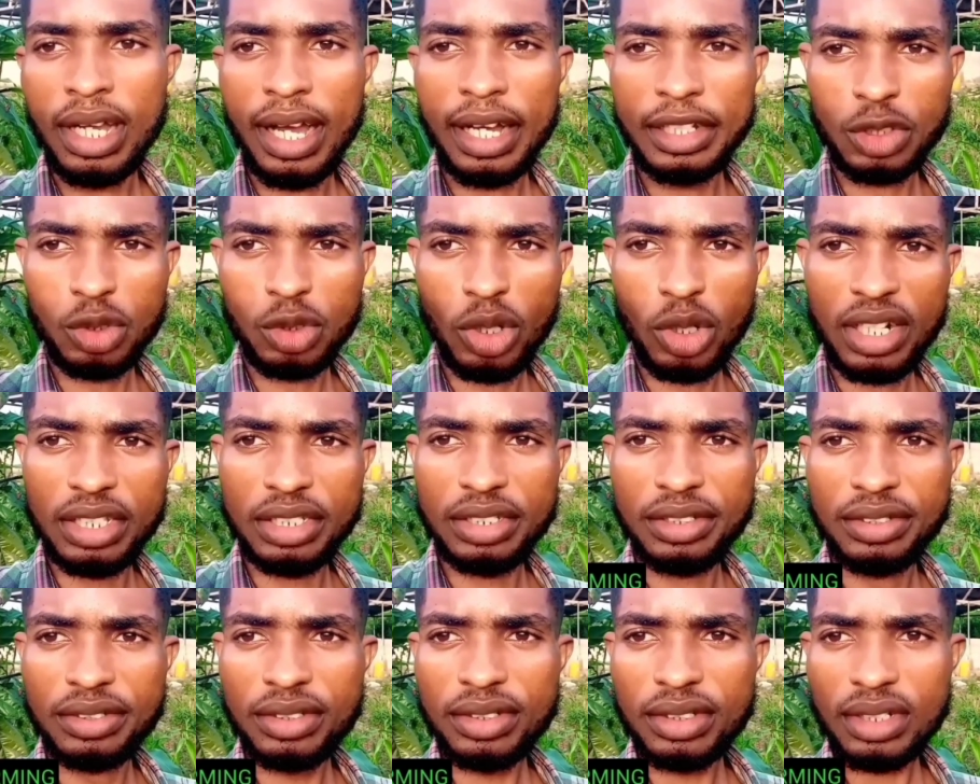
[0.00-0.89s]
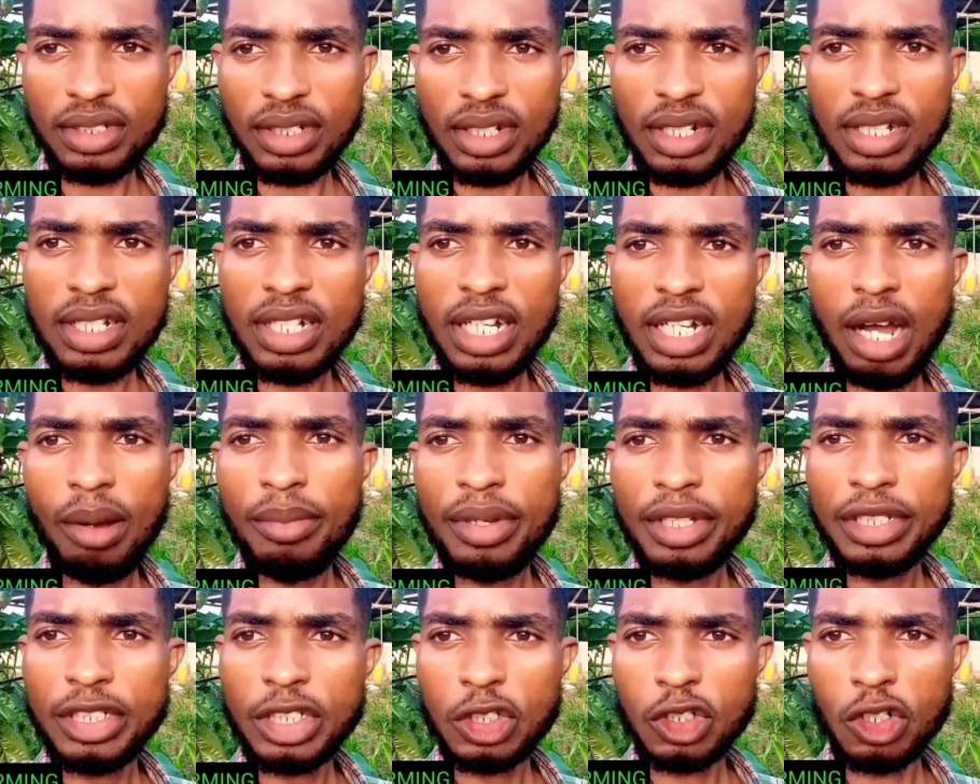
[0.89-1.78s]
Actually,
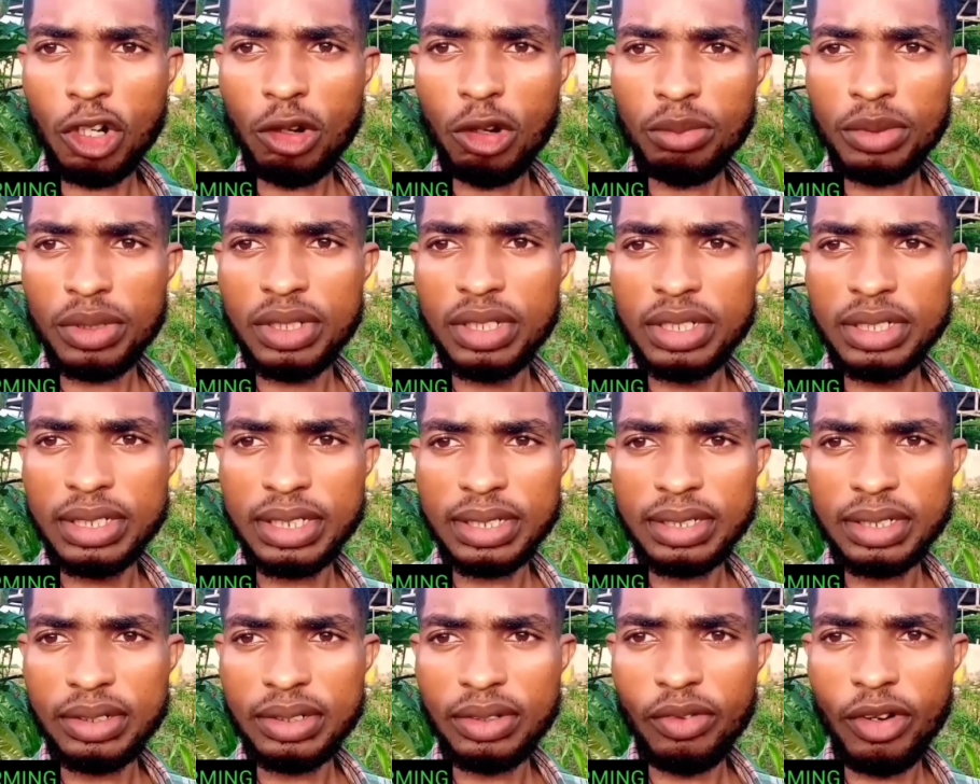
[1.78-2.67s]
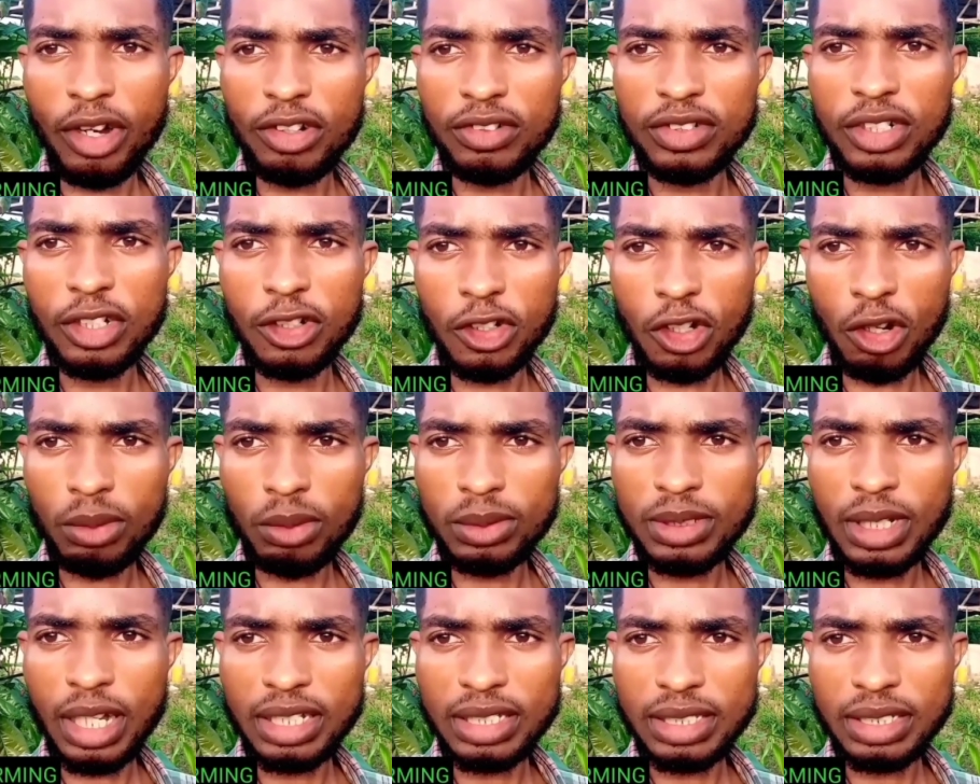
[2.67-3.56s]
cabbage crop is one of the
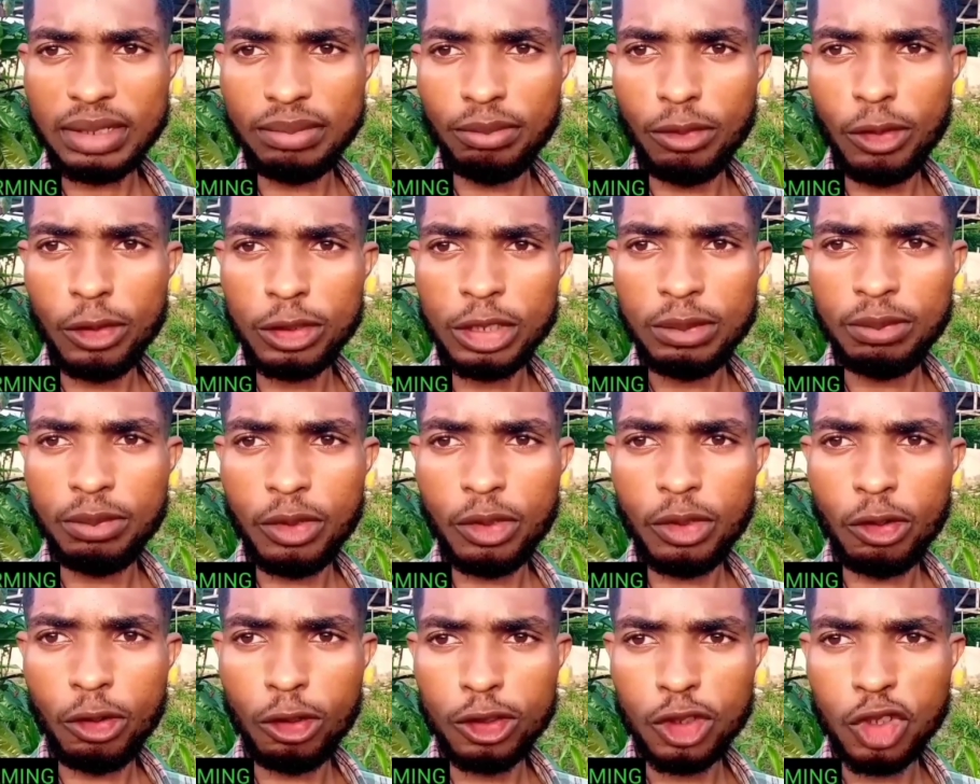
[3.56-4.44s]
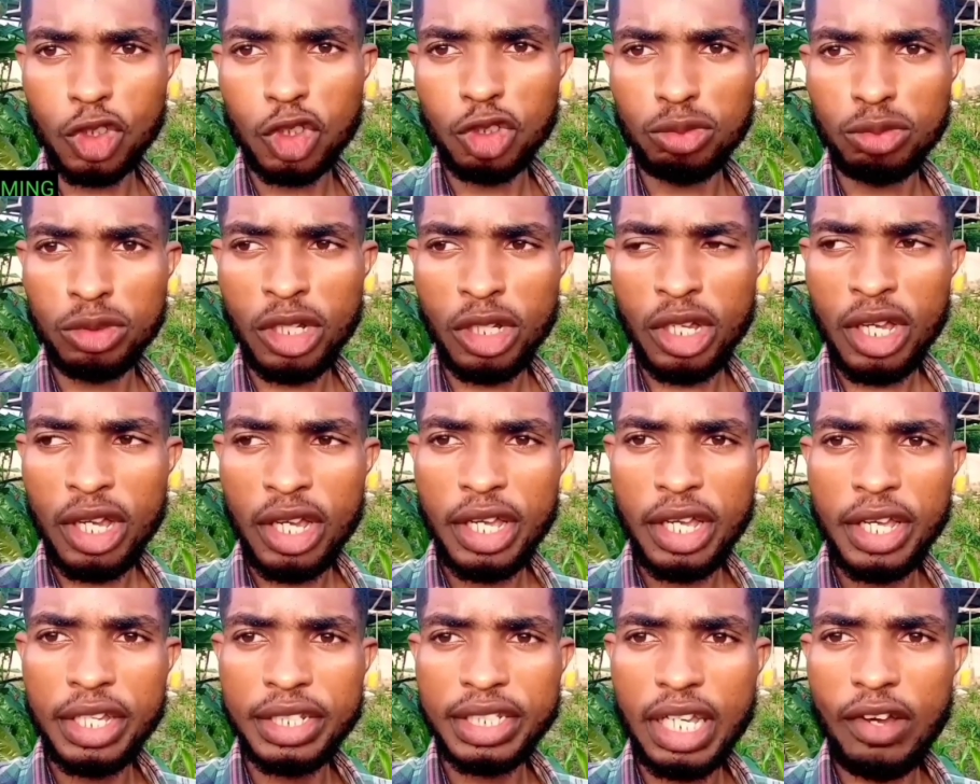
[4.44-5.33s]
crops that most people consume
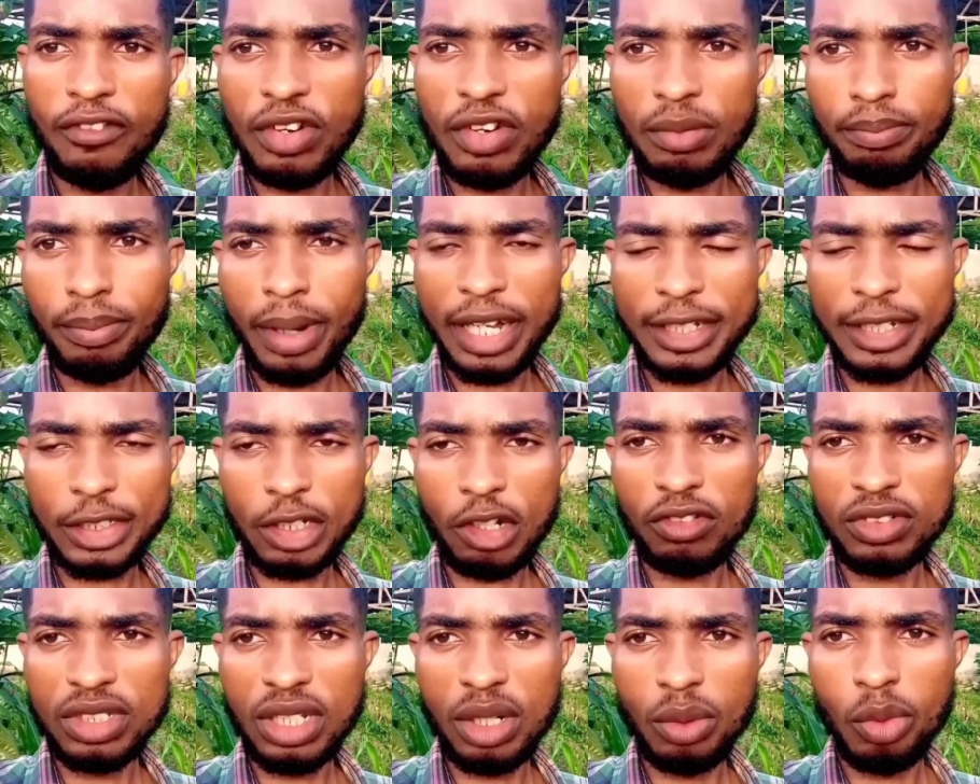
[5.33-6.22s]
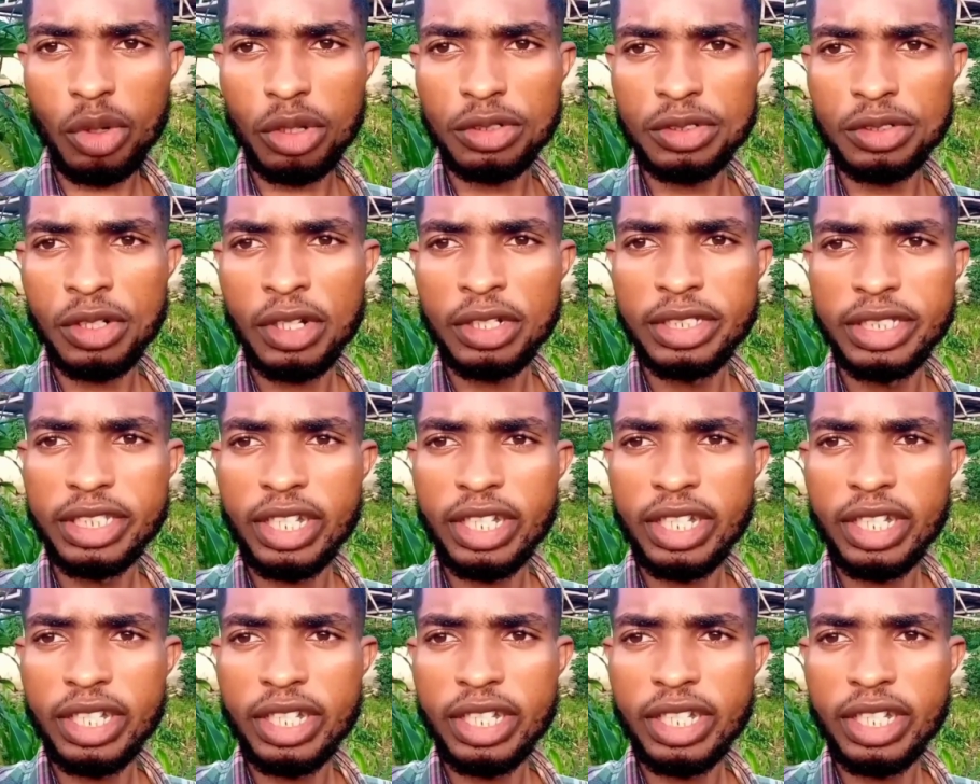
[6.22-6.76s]
in every part of the world.